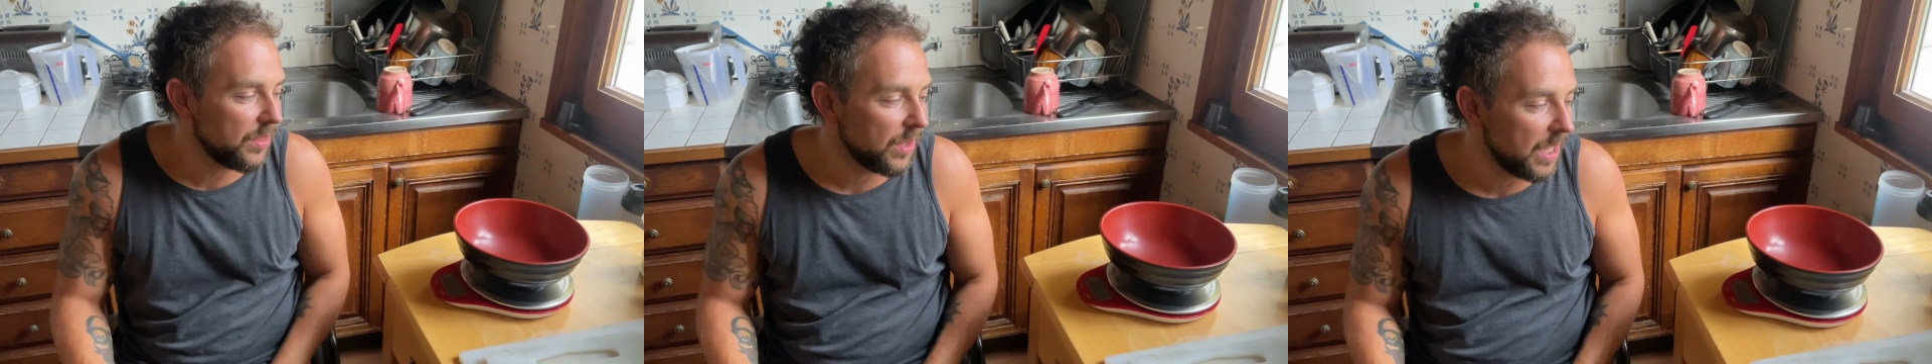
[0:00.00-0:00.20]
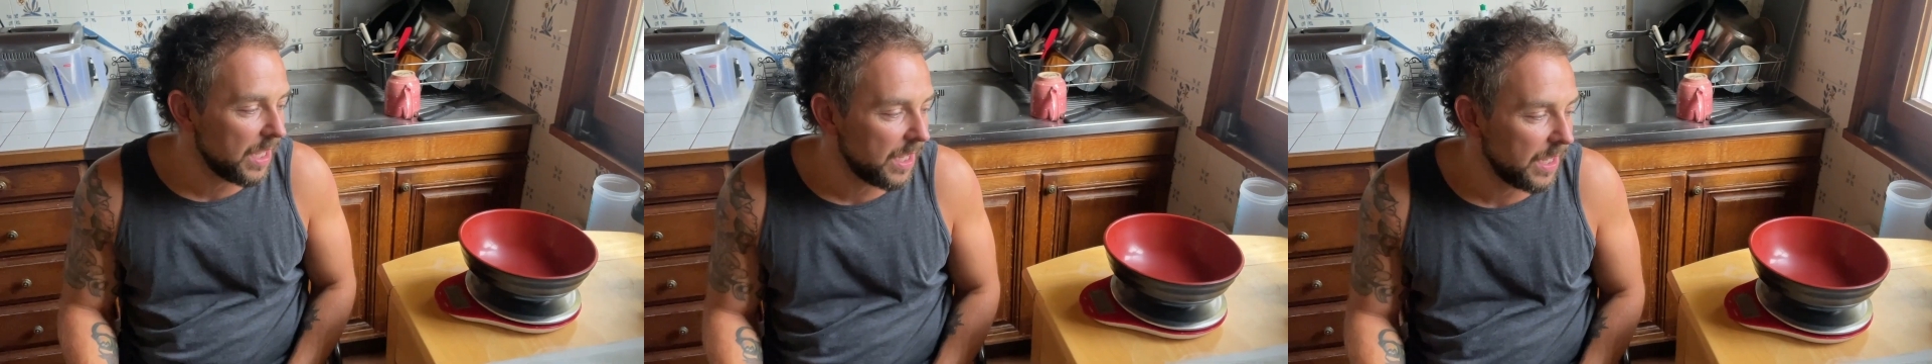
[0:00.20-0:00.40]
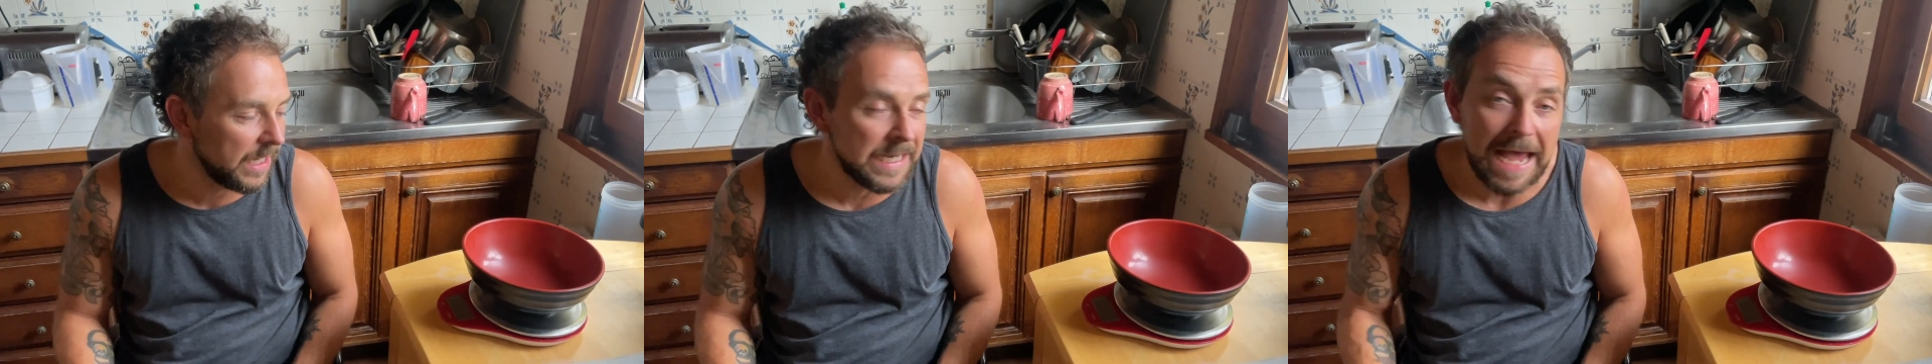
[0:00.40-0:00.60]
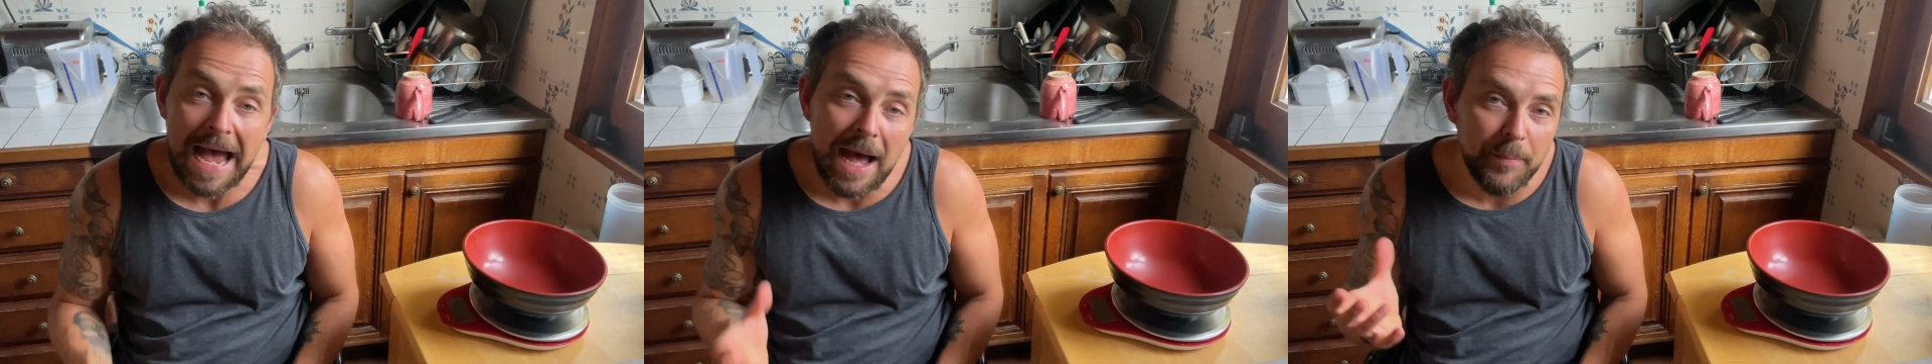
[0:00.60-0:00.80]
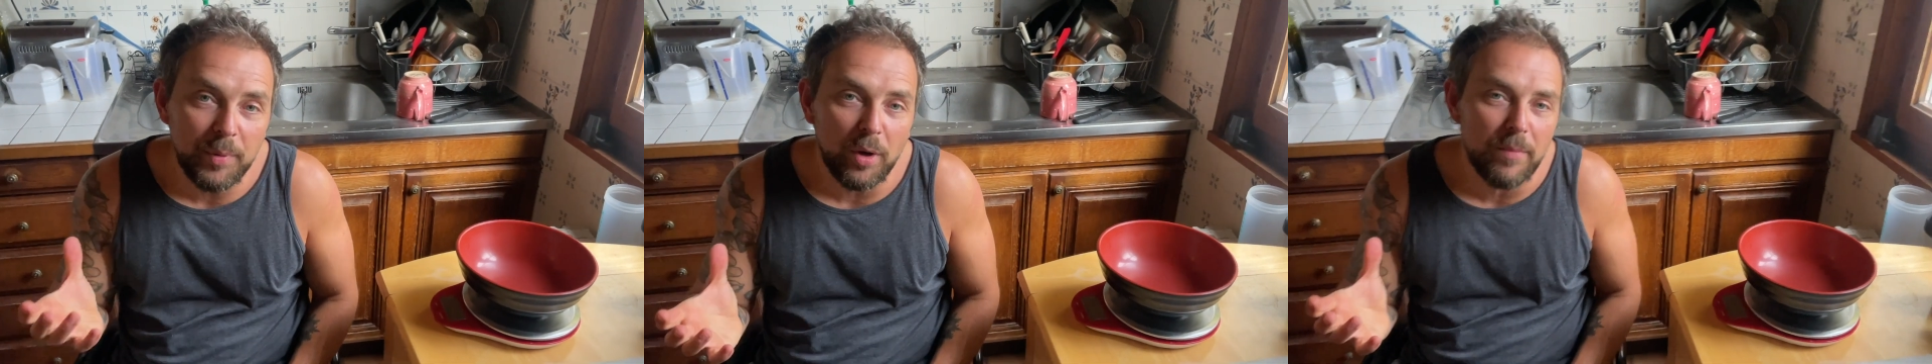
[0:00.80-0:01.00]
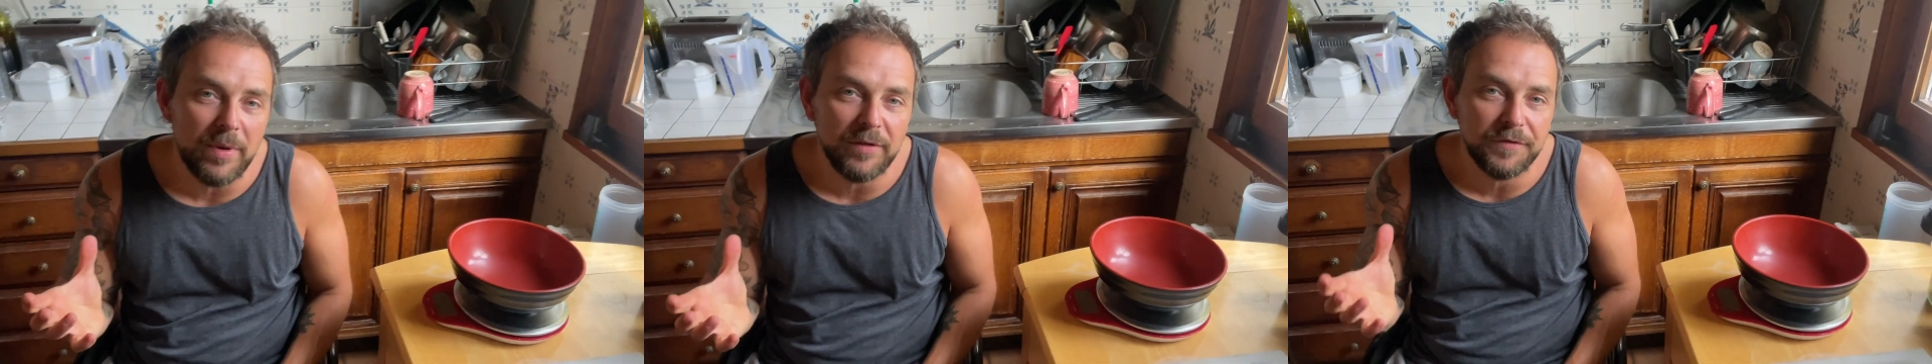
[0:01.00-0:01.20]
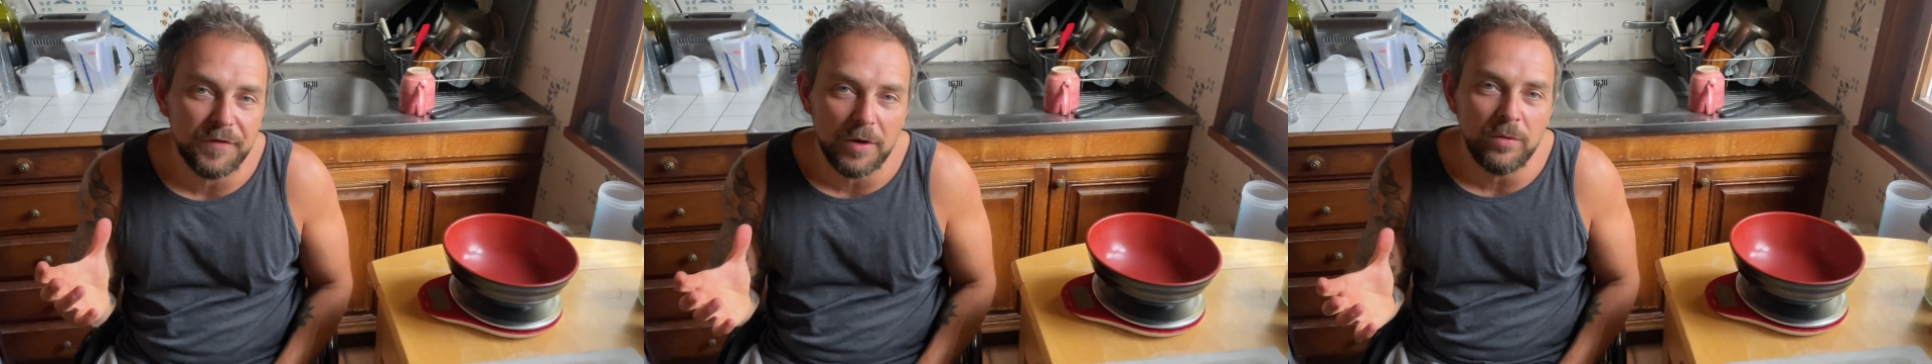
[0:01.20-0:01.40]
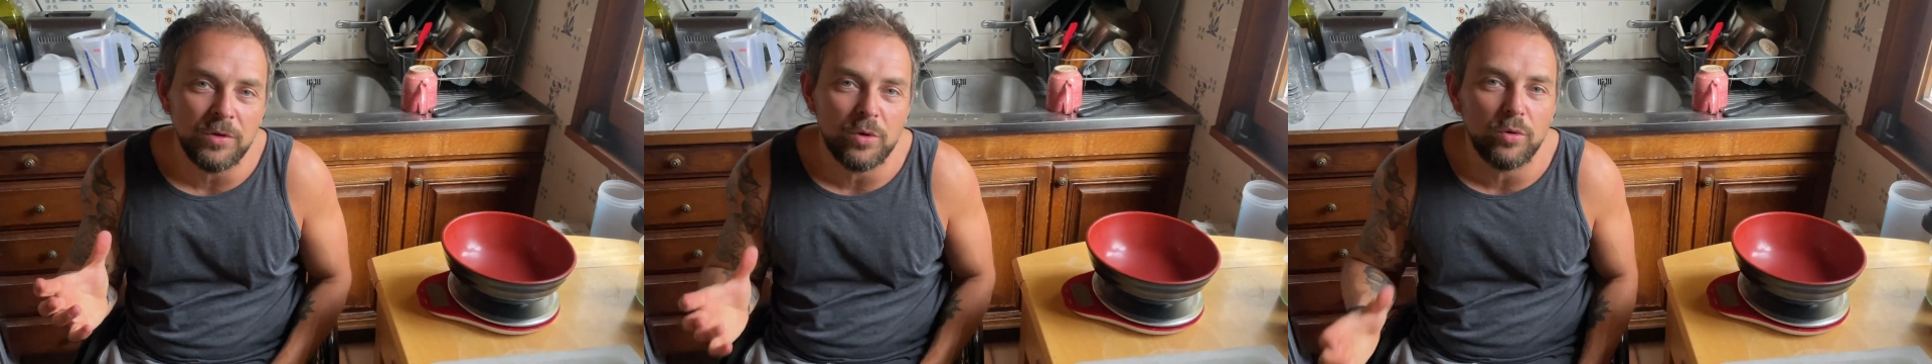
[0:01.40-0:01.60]
an app on my
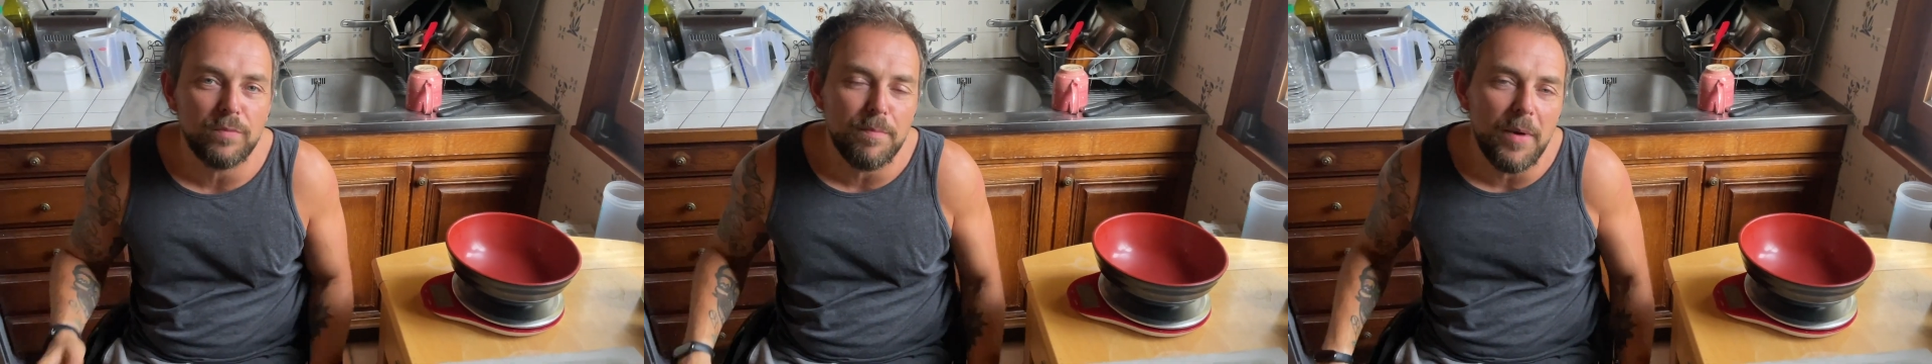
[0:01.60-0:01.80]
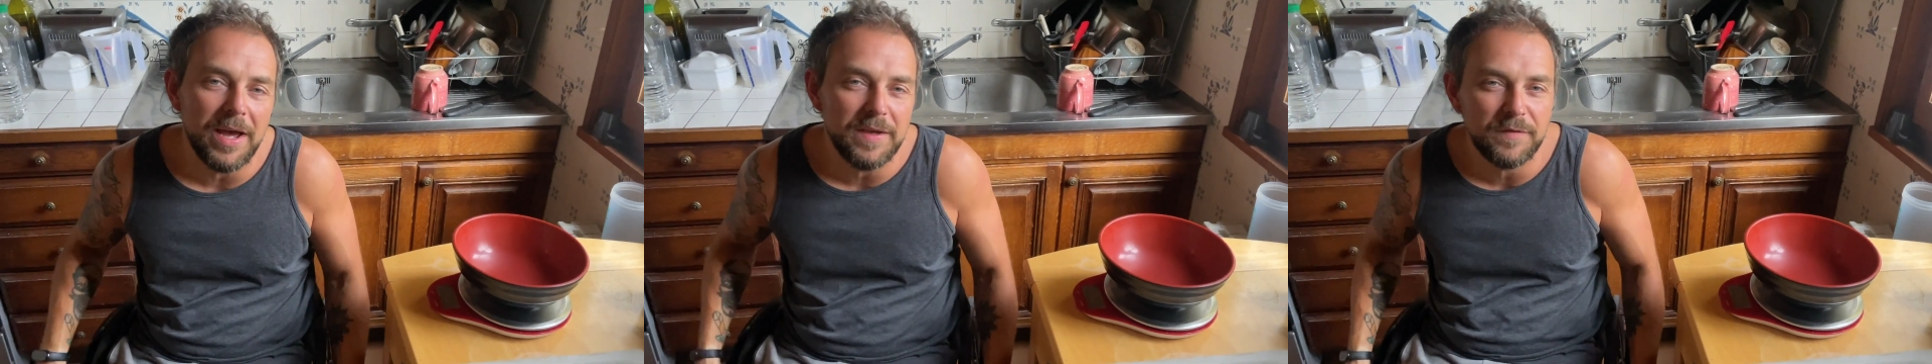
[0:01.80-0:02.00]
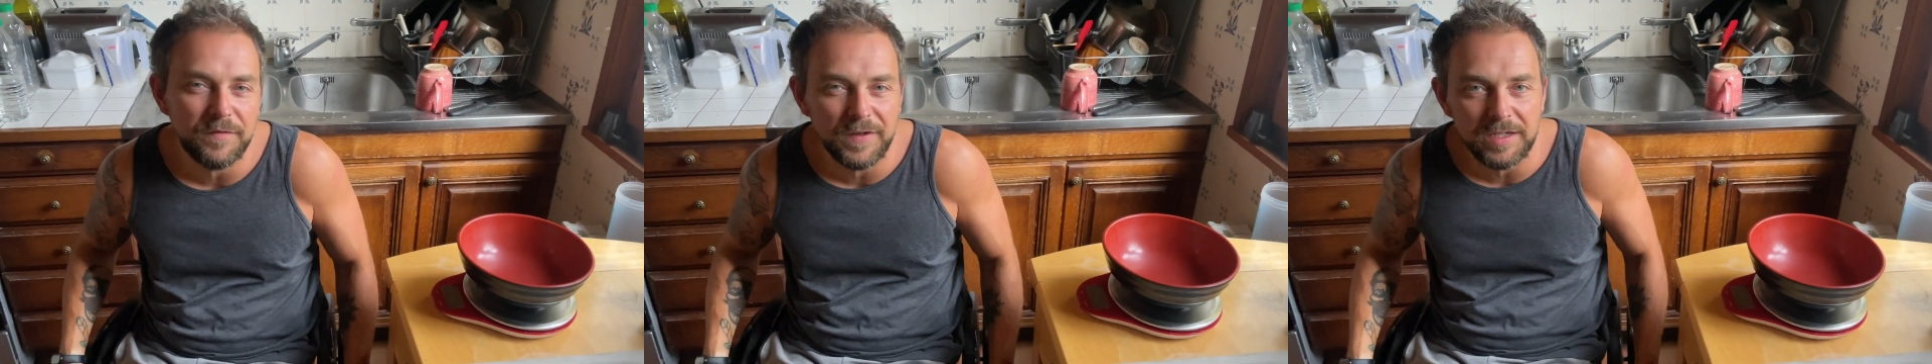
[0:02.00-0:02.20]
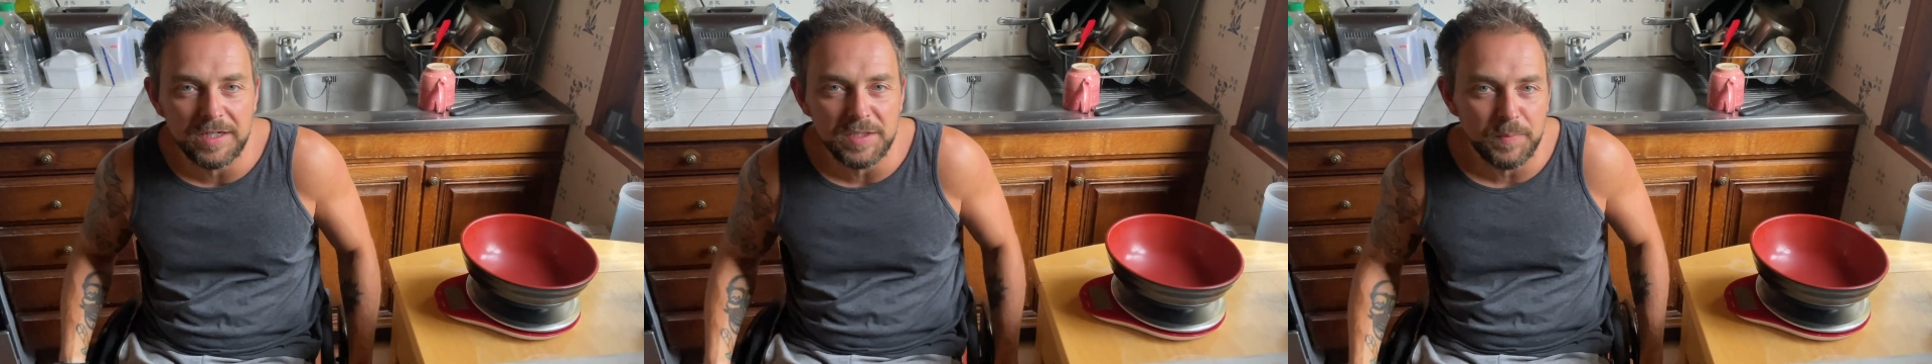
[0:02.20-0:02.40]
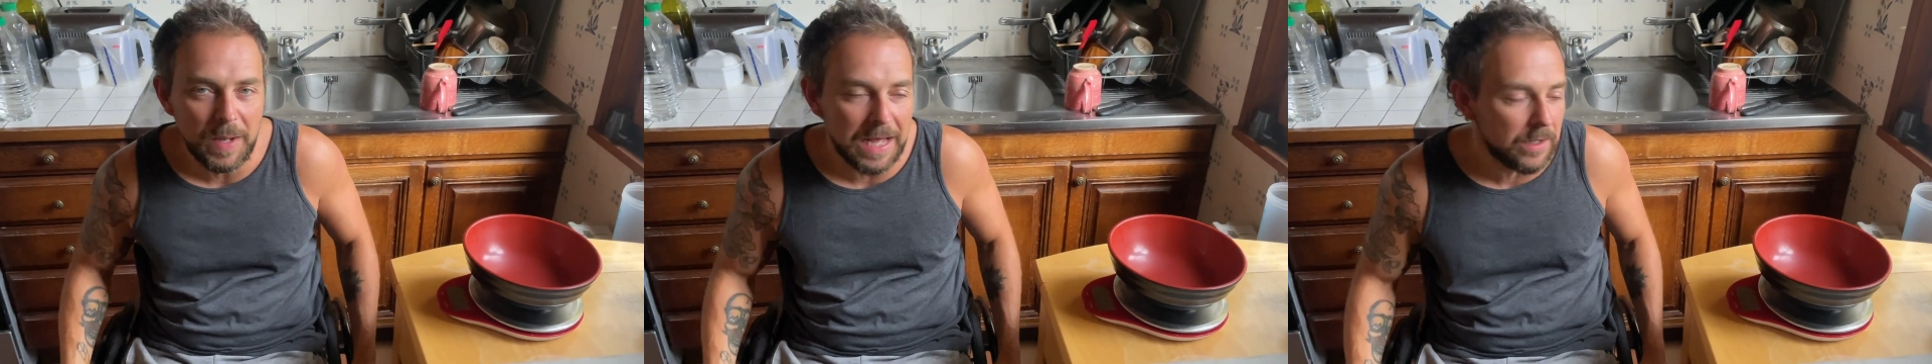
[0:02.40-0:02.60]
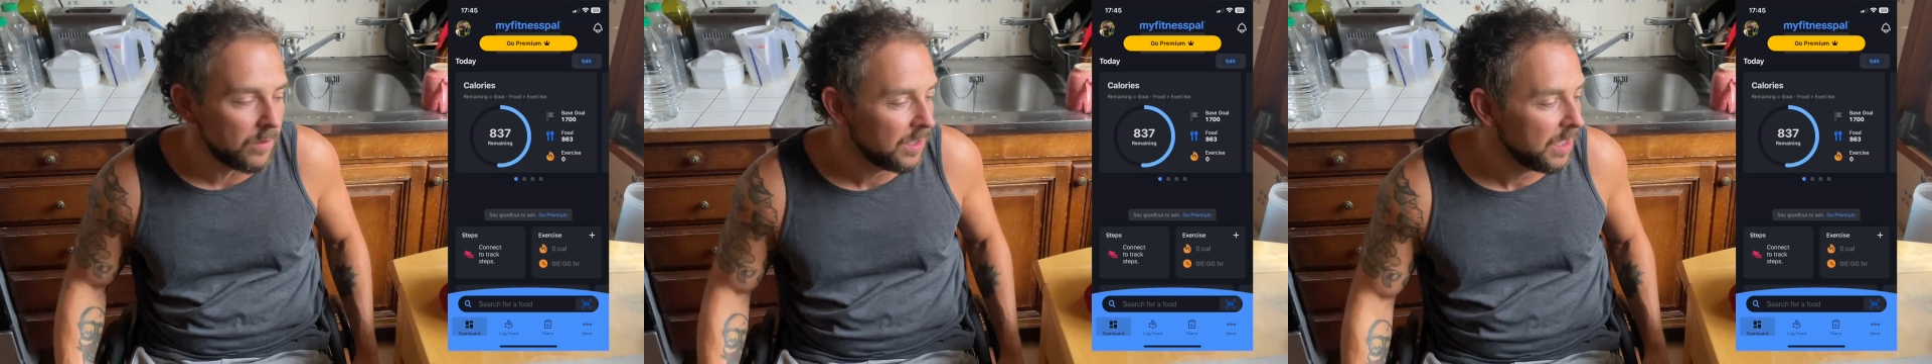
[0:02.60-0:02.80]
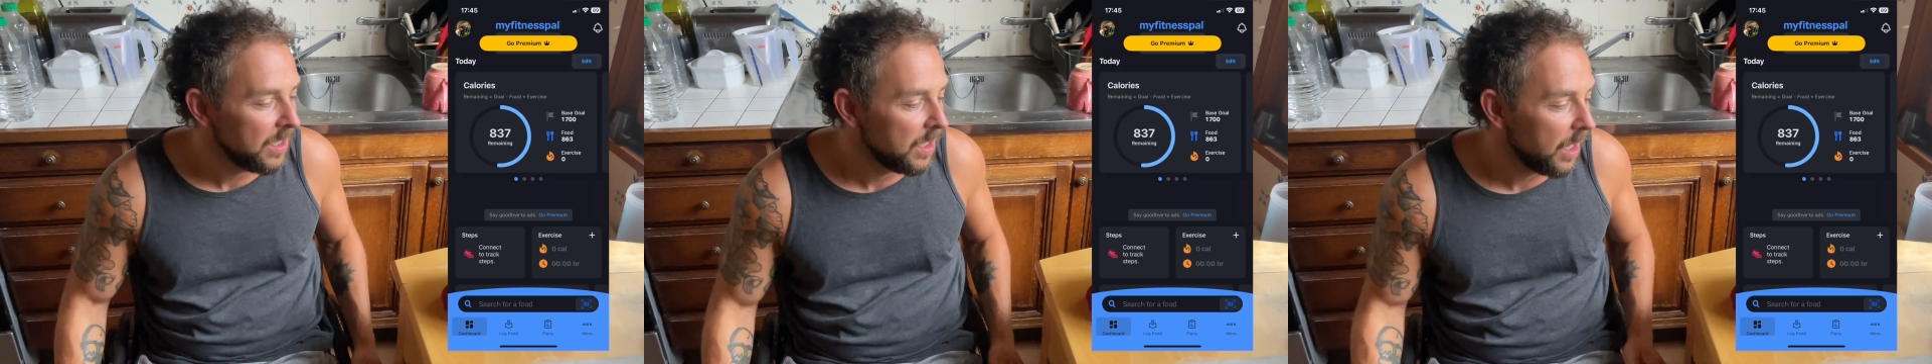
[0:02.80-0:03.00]
phone called MyFitnessPal.